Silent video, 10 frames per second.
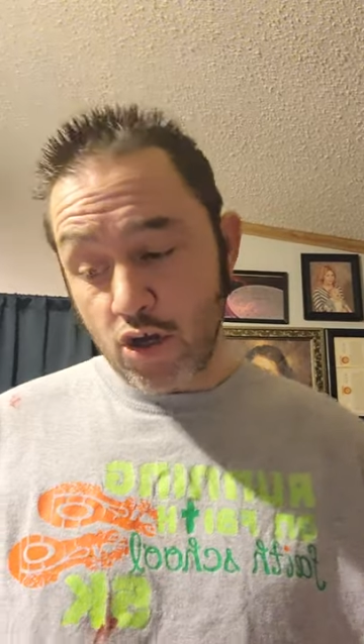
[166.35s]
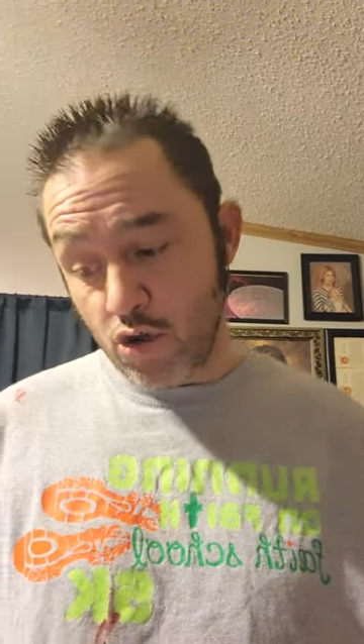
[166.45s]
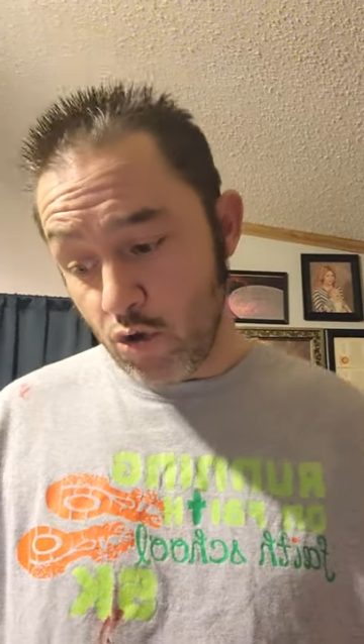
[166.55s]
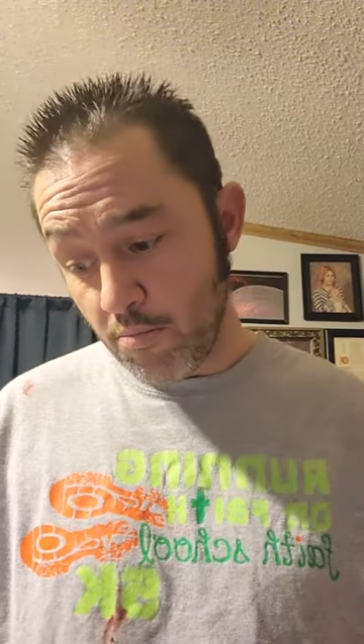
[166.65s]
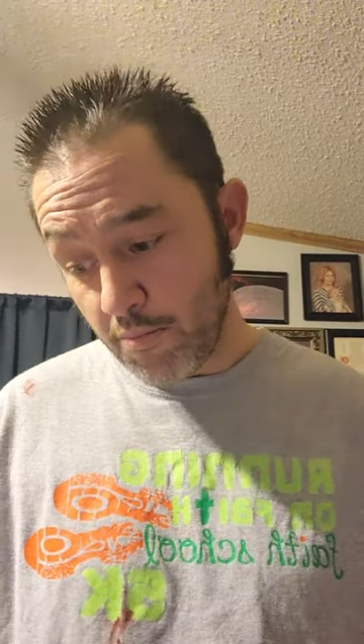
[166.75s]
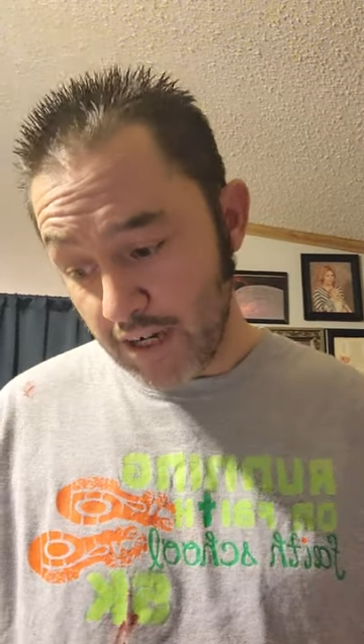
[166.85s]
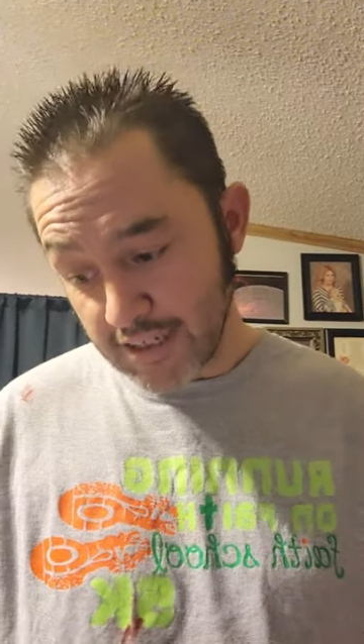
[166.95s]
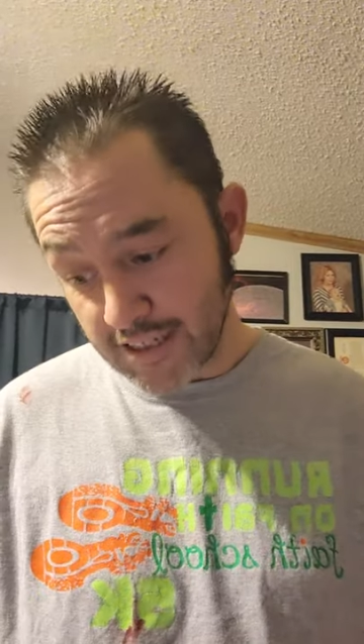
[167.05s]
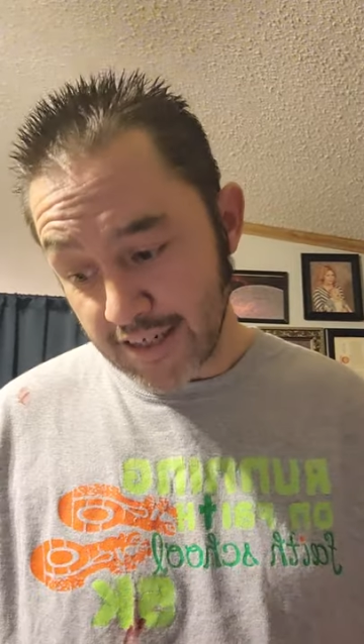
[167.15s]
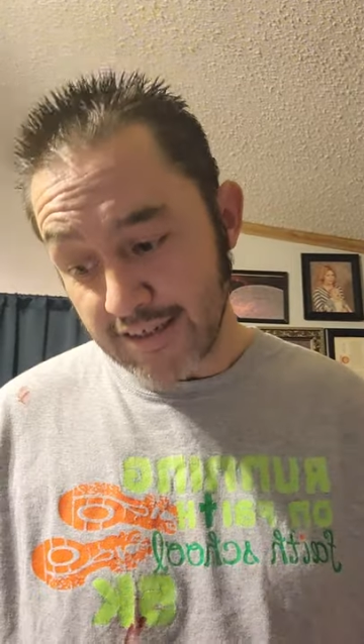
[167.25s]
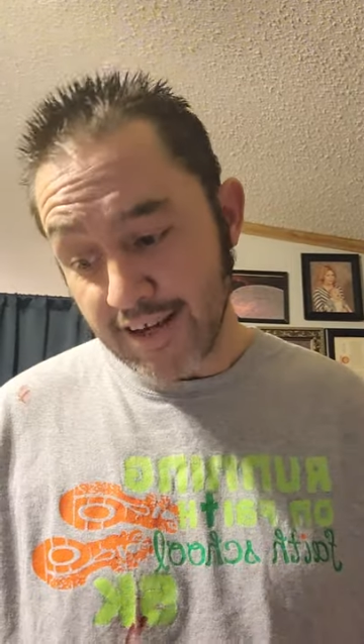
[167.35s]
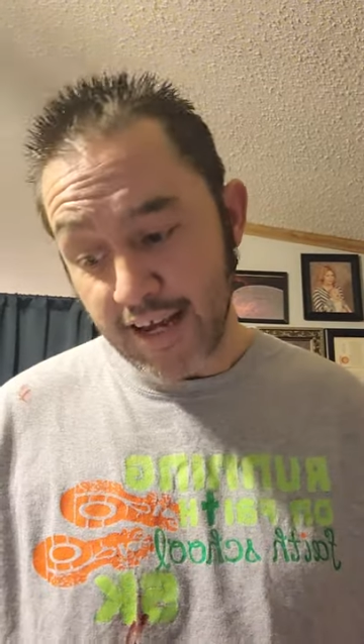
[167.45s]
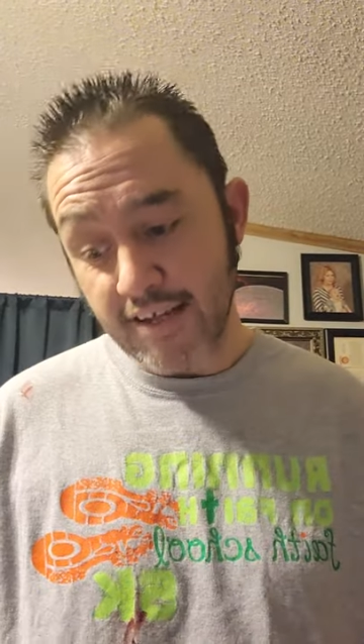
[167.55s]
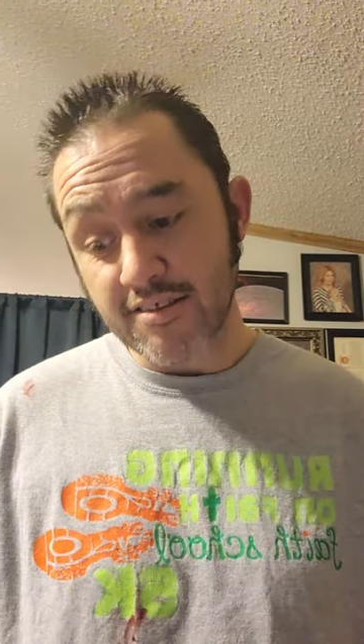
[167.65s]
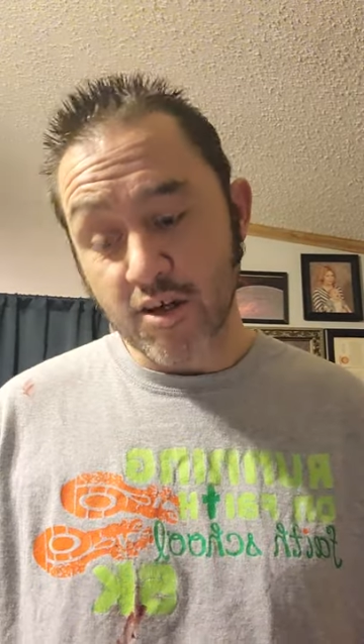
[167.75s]
You mustn't
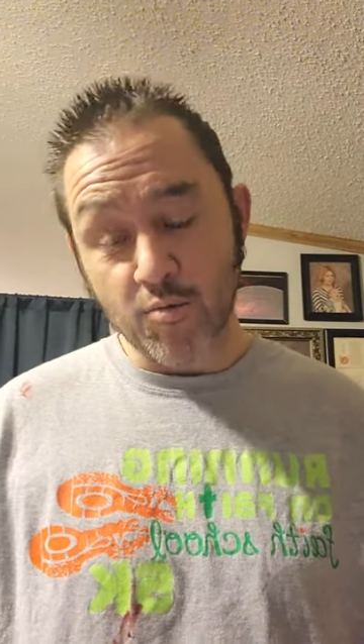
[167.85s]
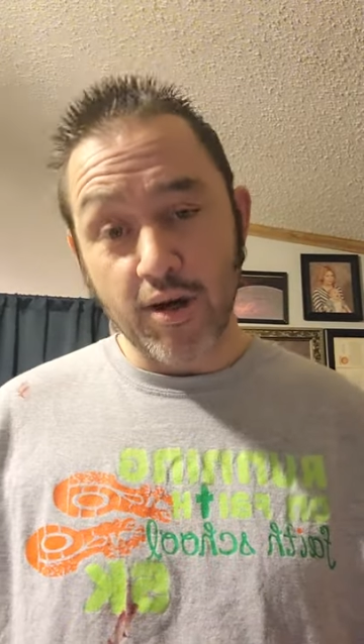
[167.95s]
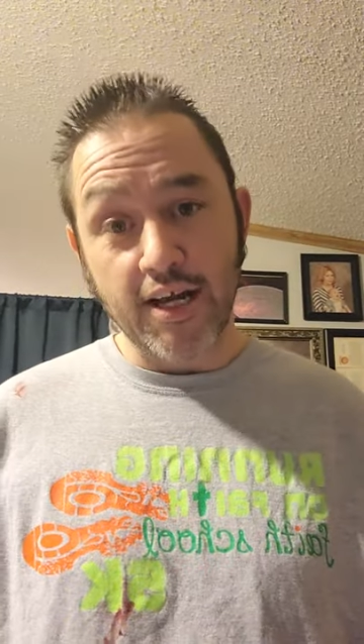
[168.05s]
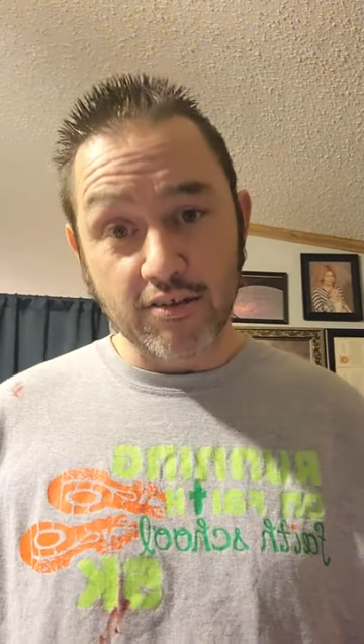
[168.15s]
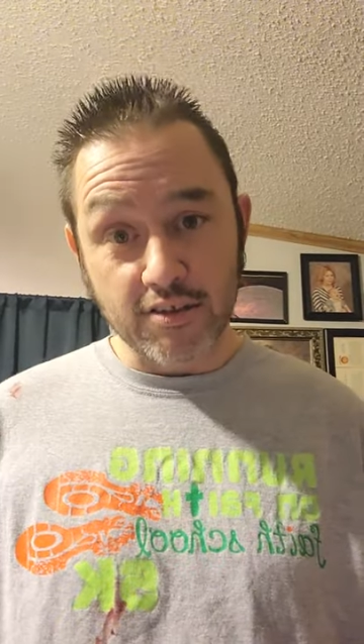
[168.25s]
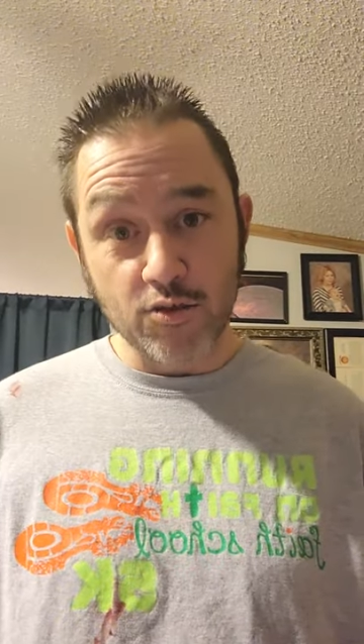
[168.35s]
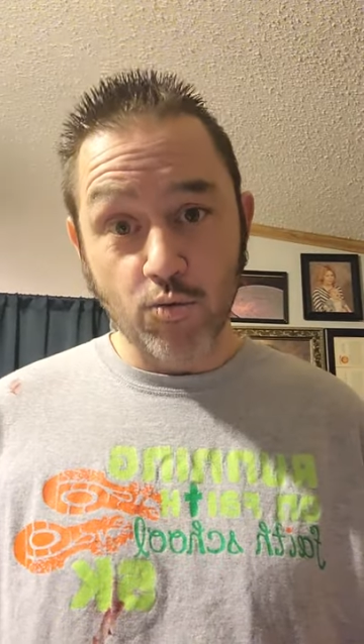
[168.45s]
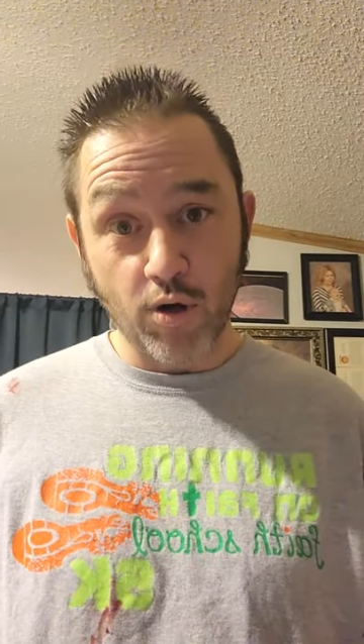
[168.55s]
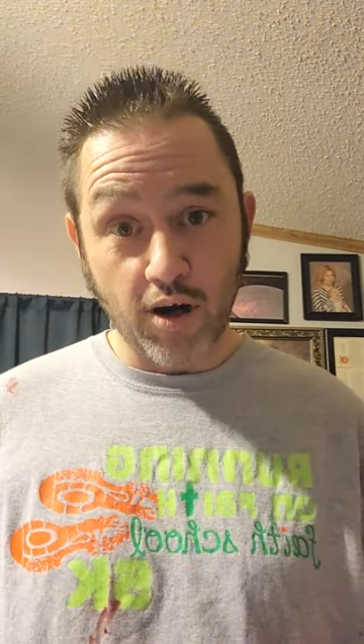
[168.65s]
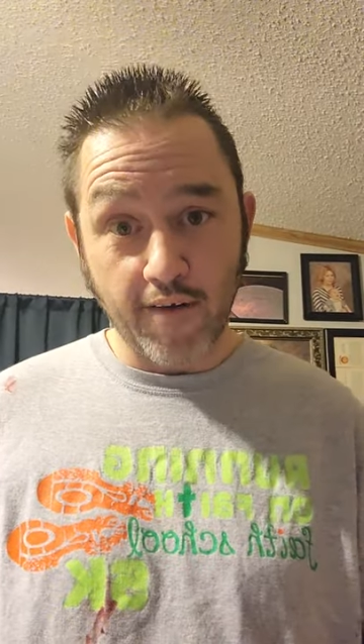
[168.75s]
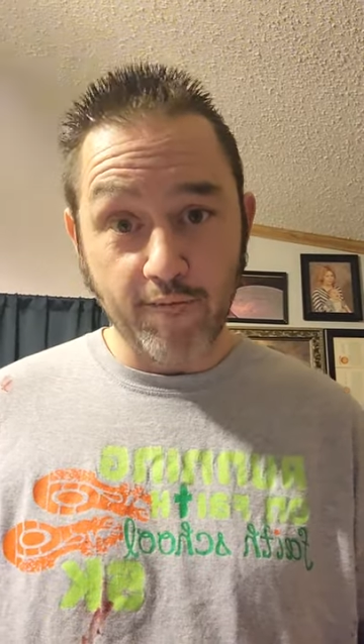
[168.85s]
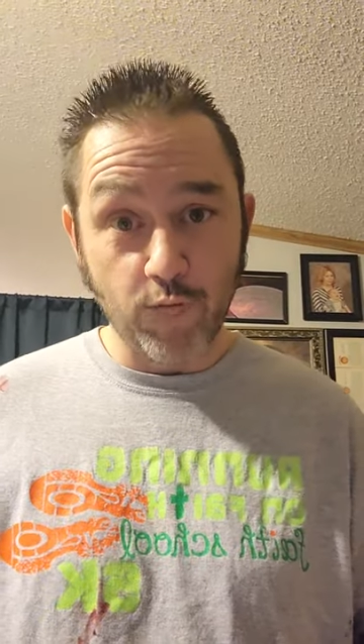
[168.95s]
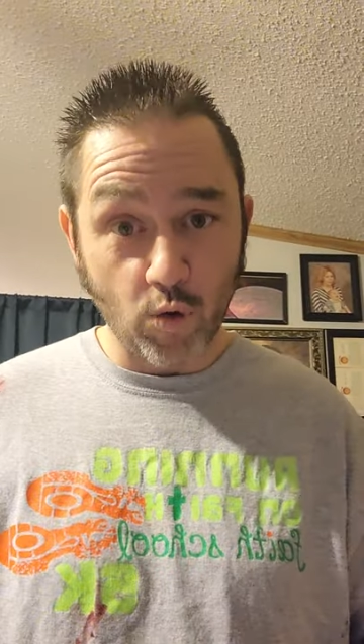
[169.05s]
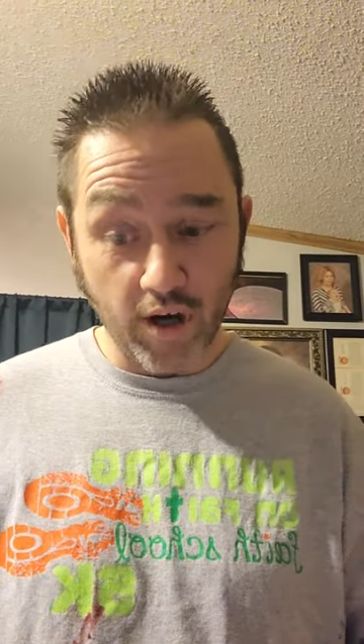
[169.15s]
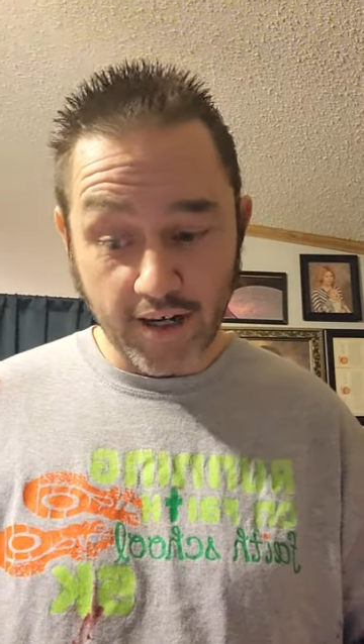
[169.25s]
take someone else's word
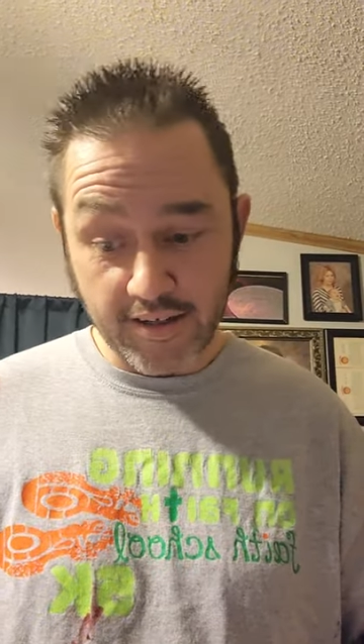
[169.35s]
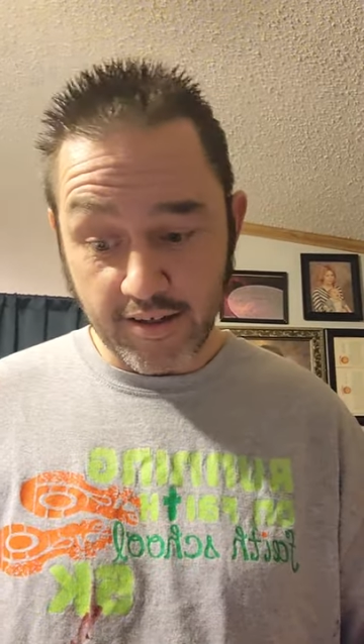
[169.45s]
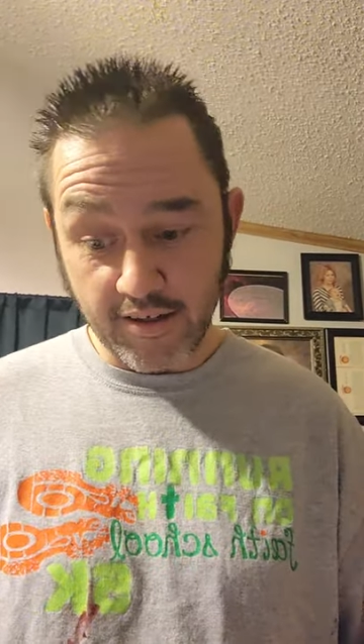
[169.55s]
for it.